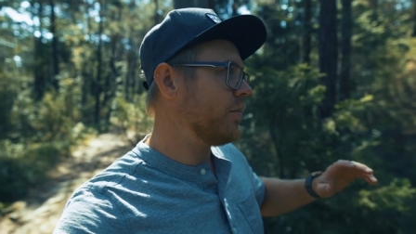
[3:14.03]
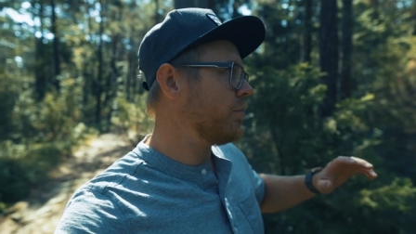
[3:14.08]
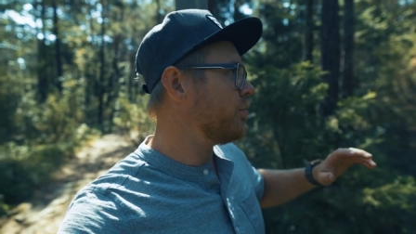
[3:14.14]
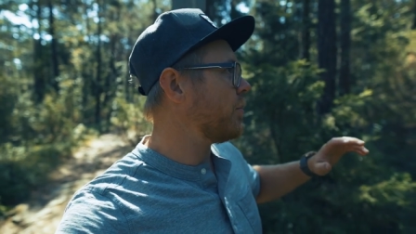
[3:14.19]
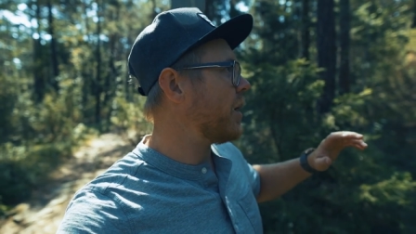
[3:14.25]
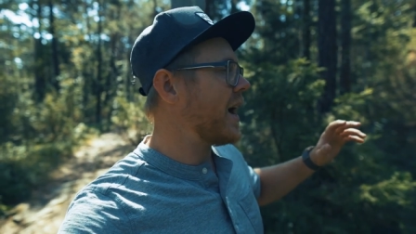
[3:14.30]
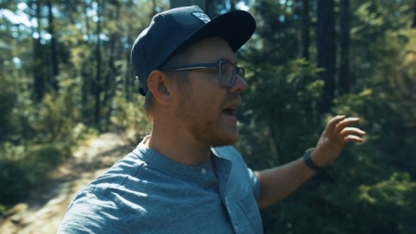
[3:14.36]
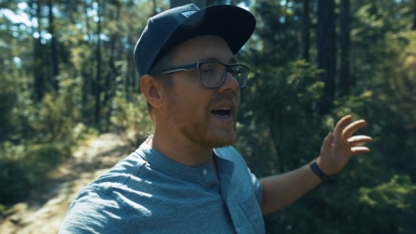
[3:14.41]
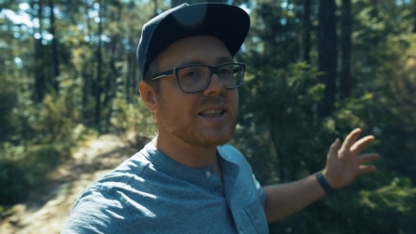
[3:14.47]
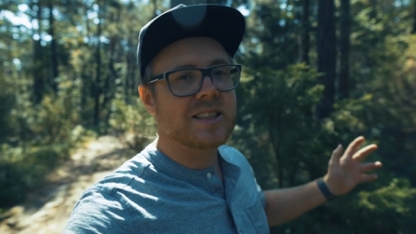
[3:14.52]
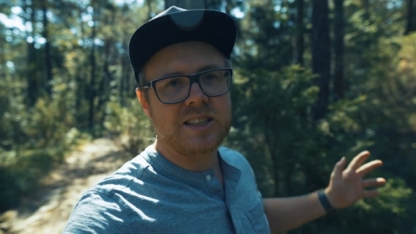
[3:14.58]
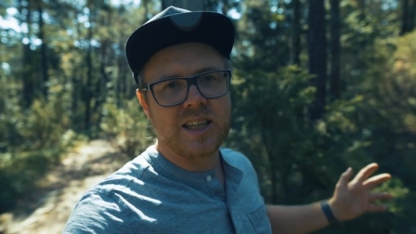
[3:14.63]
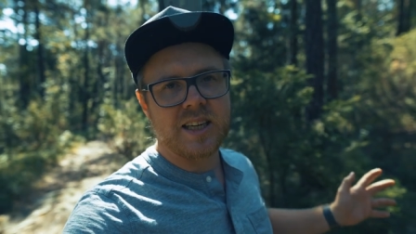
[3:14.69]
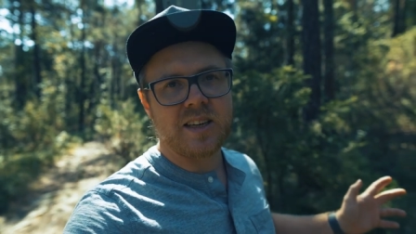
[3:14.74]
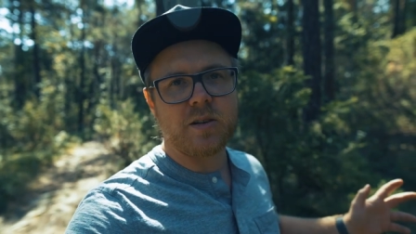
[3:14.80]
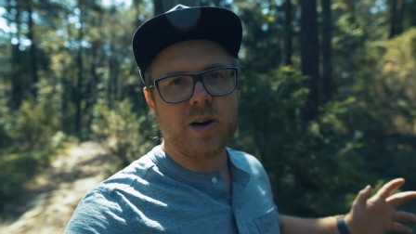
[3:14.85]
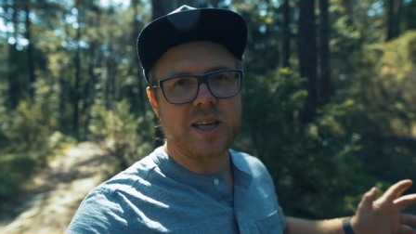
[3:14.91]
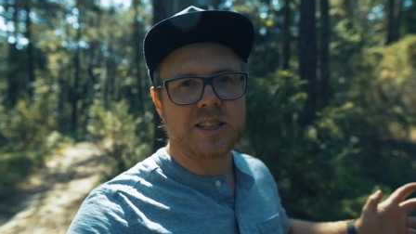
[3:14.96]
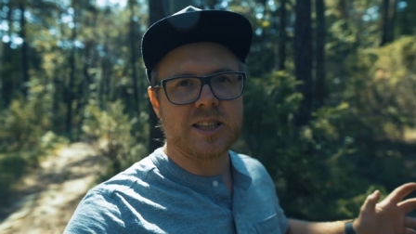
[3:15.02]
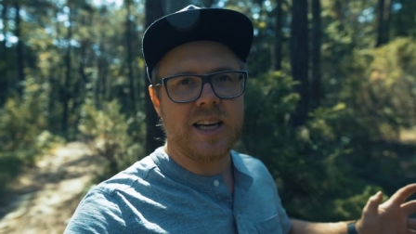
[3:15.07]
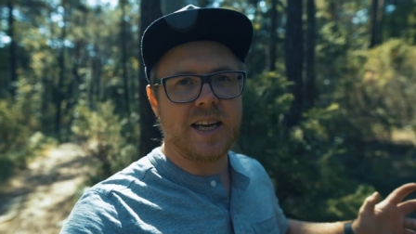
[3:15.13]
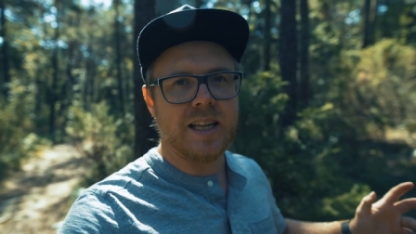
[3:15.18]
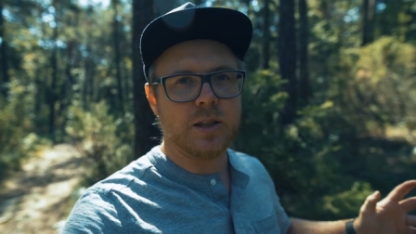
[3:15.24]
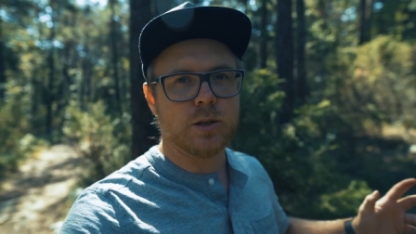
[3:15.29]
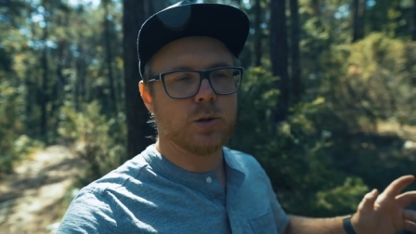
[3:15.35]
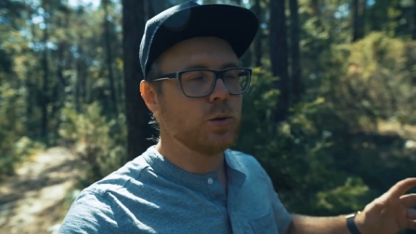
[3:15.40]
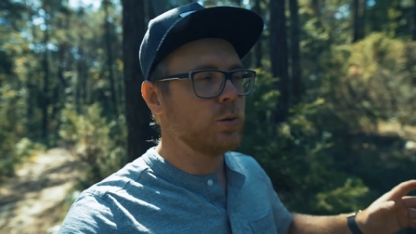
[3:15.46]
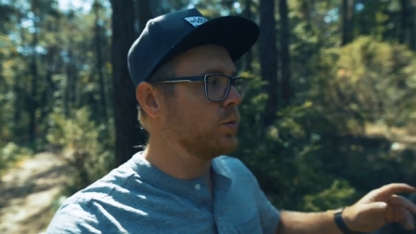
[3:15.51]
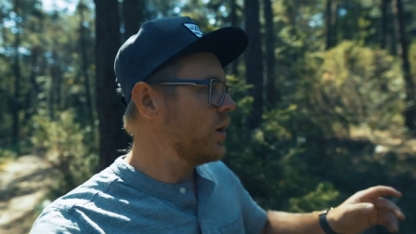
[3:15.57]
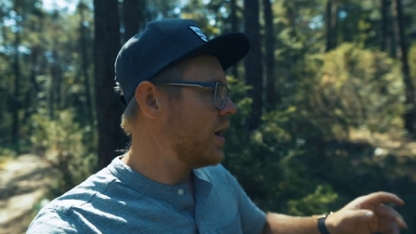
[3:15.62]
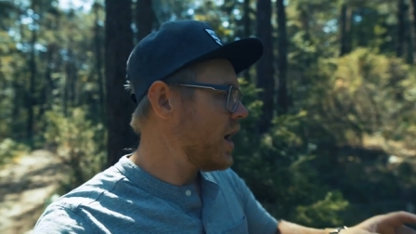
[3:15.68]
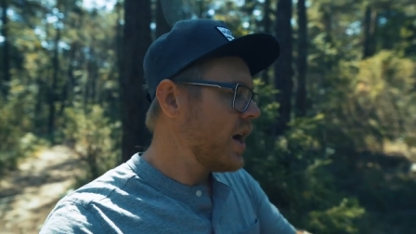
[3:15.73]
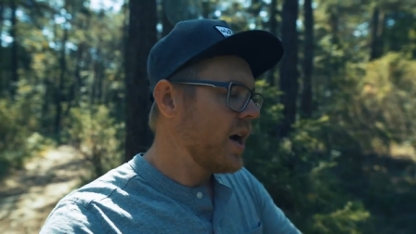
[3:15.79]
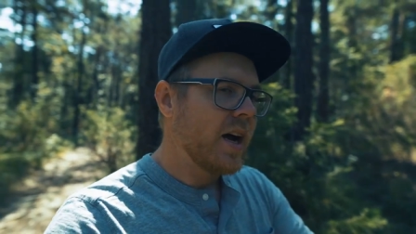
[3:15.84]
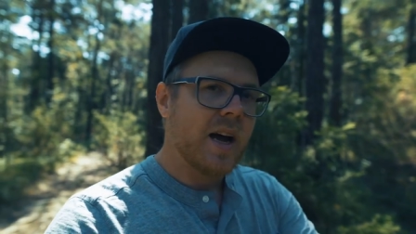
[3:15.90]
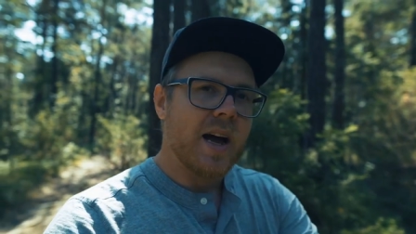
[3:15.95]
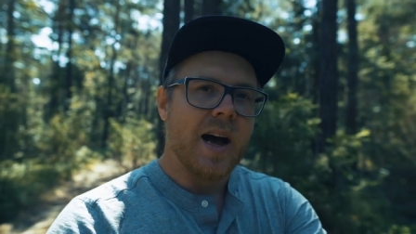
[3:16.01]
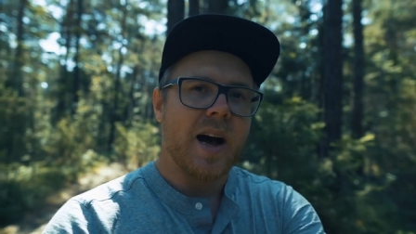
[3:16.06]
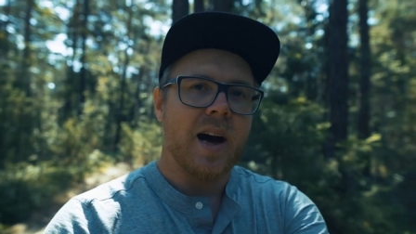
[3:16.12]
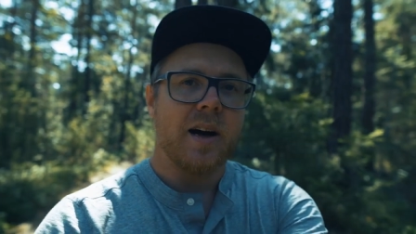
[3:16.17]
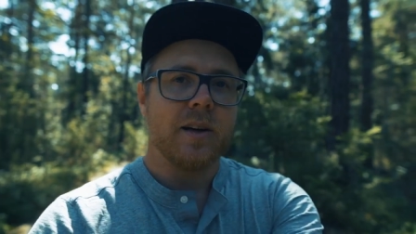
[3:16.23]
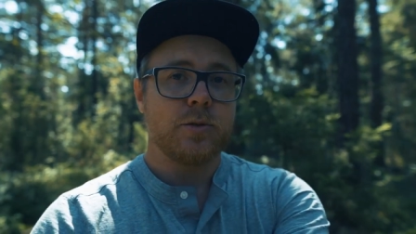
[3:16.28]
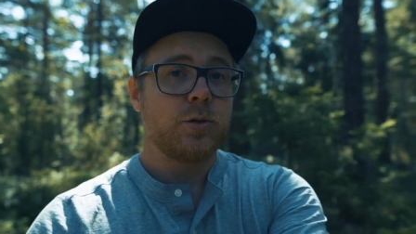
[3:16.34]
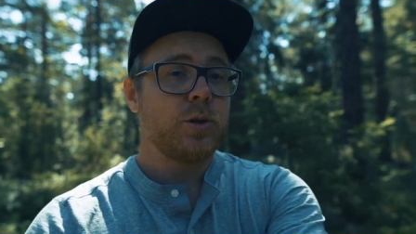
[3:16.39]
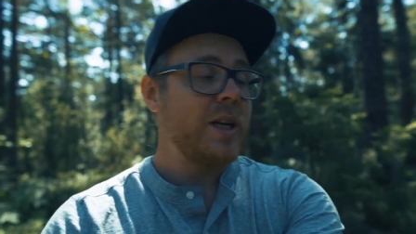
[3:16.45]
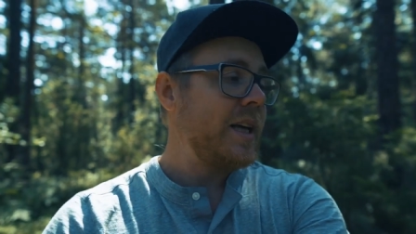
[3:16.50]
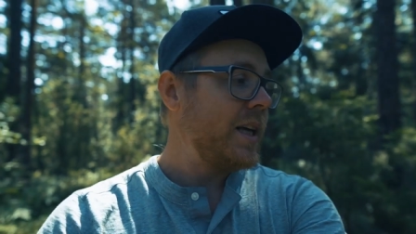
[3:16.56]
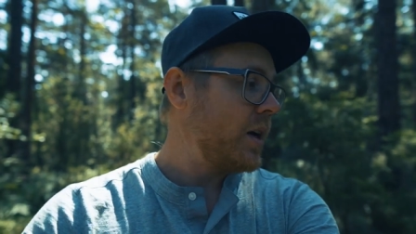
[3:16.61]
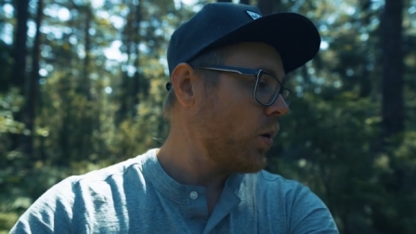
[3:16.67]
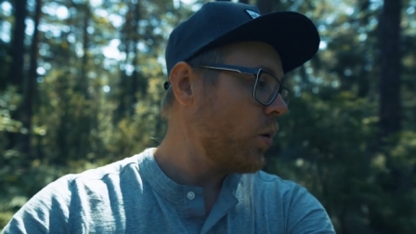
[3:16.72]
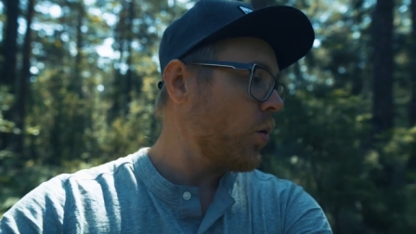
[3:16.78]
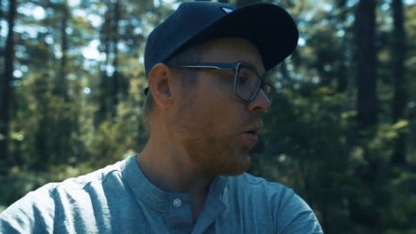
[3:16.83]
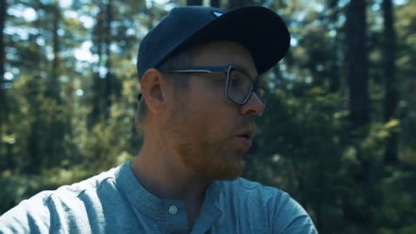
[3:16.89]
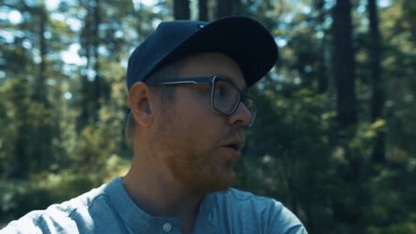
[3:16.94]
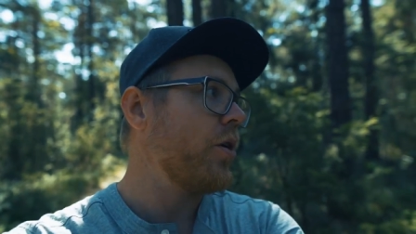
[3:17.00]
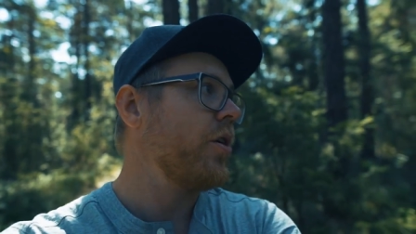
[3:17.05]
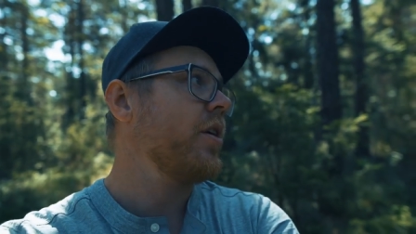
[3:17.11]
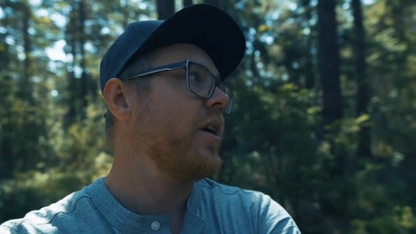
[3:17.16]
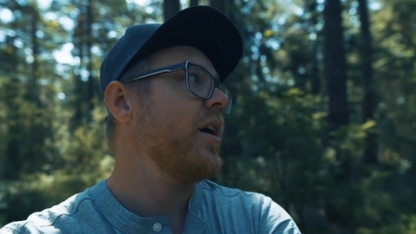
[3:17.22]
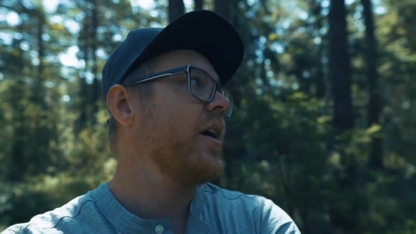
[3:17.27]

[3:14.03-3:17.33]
by accident crash it into uh, a tree or